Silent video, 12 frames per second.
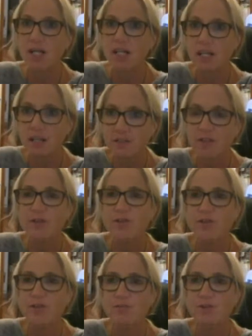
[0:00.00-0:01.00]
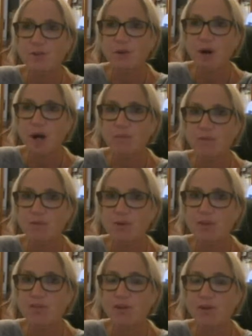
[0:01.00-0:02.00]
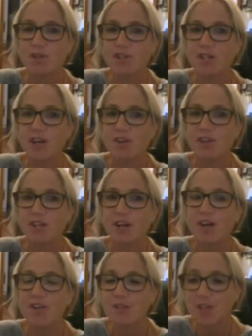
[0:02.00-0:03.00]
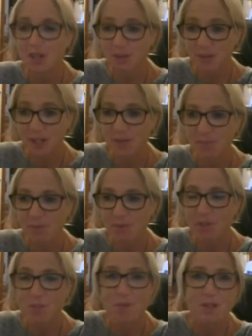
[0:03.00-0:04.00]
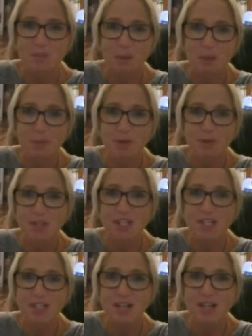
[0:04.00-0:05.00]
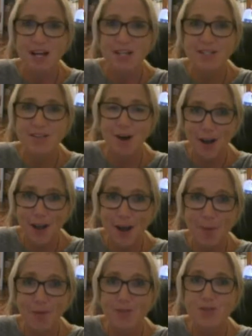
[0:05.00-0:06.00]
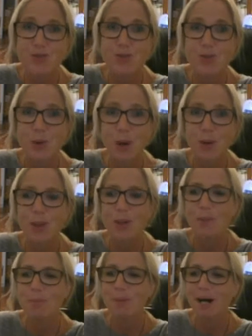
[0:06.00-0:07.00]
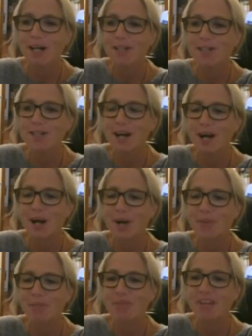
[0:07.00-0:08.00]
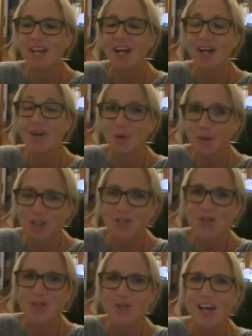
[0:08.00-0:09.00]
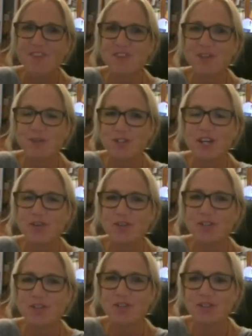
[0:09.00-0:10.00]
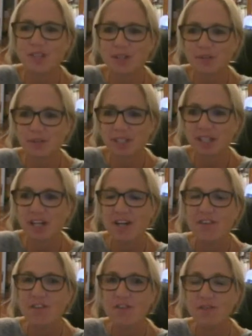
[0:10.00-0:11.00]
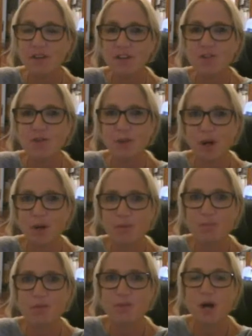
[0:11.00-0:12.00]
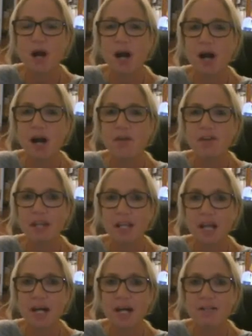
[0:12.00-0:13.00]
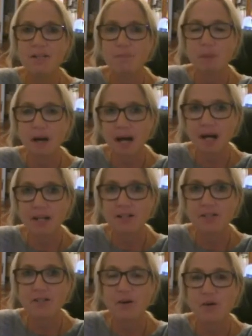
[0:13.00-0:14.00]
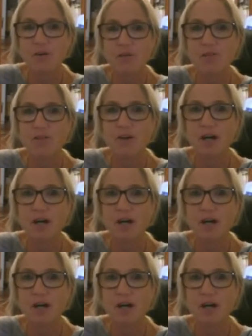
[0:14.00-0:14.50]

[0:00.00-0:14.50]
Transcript: if you subscribe to evolutionary theory, which most people do these days, I, however, do not. But according to evolutionary theory, the frontal lobes are the last part of